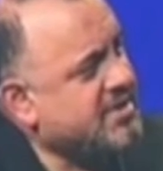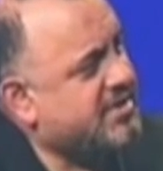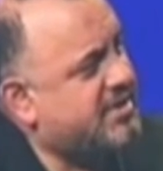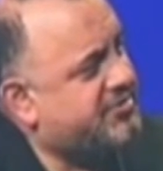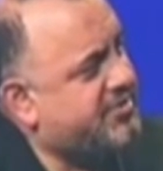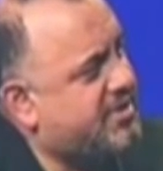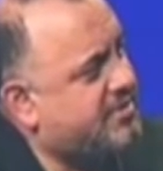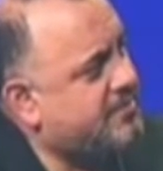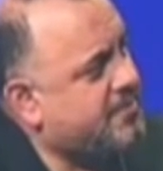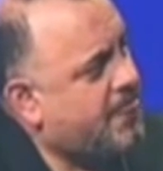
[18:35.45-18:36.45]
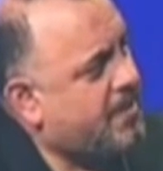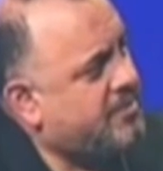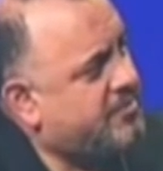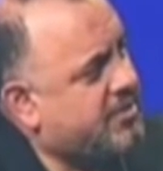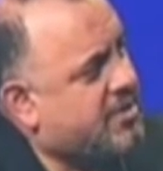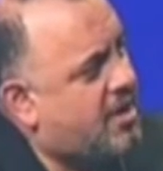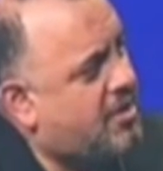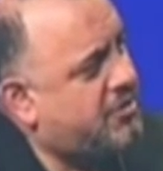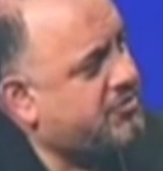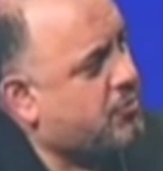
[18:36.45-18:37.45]
is that the
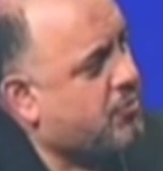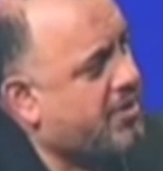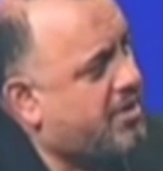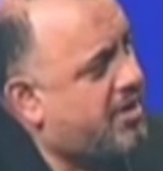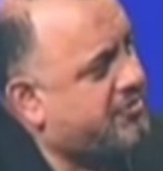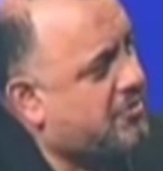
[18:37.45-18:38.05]
colonies organize